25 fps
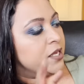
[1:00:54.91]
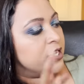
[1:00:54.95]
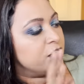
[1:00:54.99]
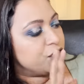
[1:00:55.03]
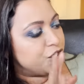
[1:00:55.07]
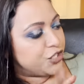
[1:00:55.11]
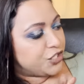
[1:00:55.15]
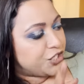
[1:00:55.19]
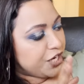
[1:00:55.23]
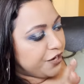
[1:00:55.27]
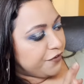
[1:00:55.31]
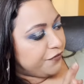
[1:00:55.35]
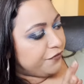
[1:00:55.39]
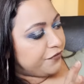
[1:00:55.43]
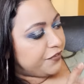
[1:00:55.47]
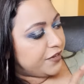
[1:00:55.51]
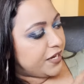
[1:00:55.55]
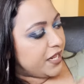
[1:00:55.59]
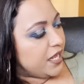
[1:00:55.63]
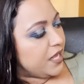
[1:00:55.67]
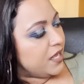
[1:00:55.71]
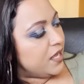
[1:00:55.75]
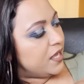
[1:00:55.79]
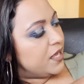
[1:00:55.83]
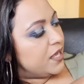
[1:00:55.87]

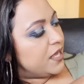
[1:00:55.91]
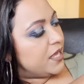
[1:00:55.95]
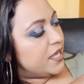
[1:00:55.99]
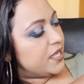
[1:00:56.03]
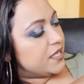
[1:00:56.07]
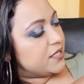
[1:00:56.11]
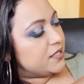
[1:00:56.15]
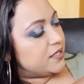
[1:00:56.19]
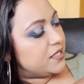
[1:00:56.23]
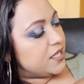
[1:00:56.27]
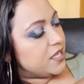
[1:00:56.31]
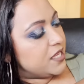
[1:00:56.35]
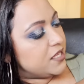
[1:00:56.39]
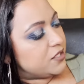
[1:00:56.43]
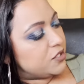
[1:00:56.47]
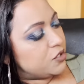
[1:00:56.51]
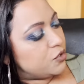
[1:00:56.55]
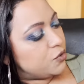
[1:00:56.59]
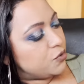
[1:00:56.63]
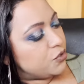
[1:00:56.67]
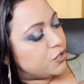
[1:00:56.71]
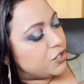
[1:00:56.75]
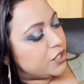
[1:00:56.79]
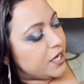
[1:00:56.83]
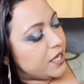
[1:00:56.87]
shifting is these
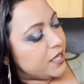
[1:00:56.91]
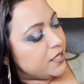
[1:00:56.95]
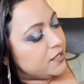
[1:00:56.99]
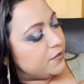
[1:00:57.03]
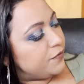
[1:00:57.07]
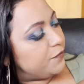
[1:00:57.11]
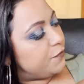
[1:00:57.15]
two shades,